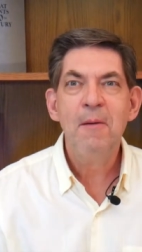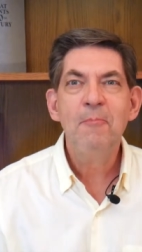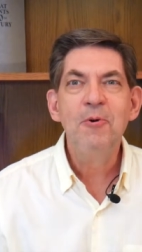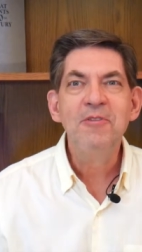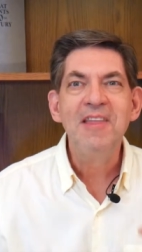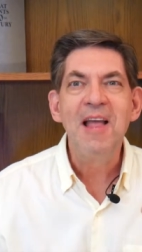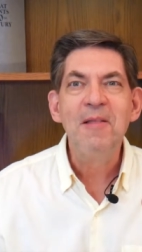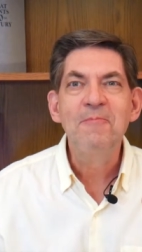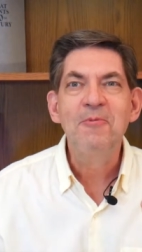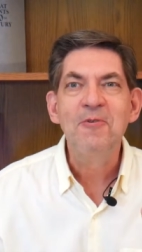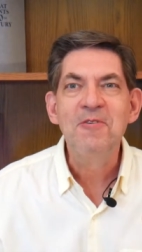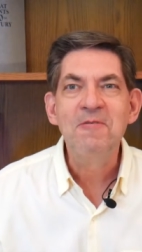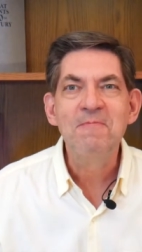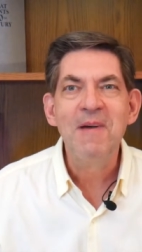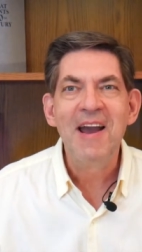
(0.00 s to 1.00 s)
Put that in
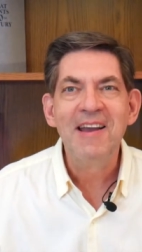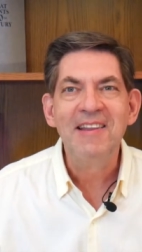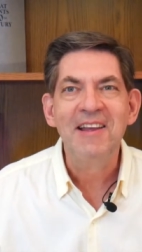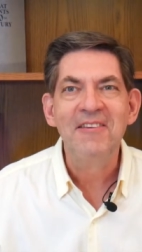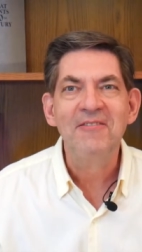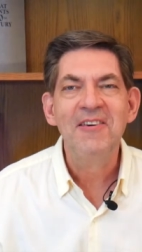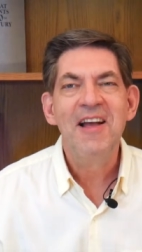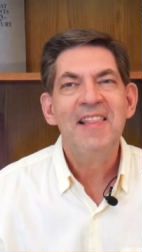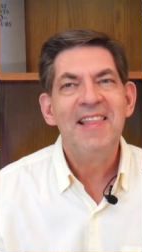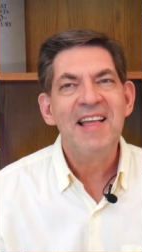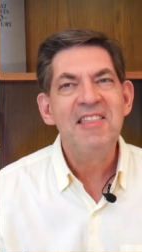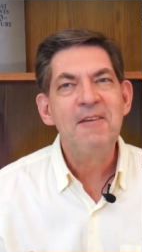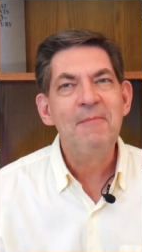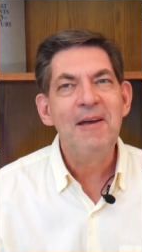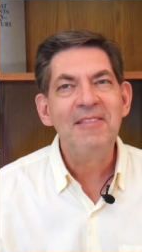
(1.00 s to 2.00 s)
perspective,
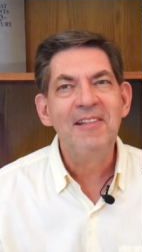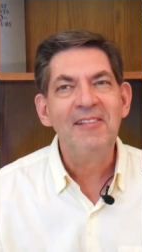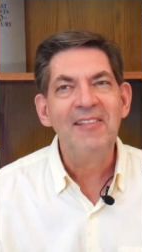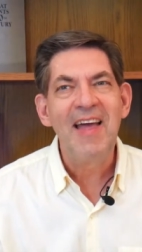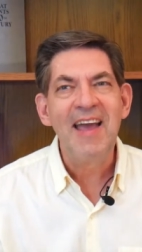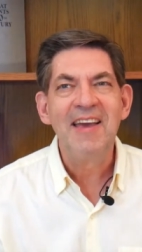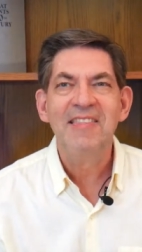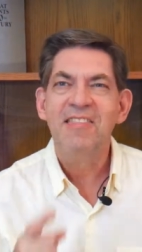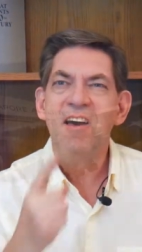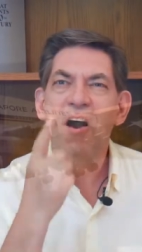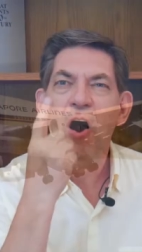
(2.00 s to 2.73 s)
that's about the length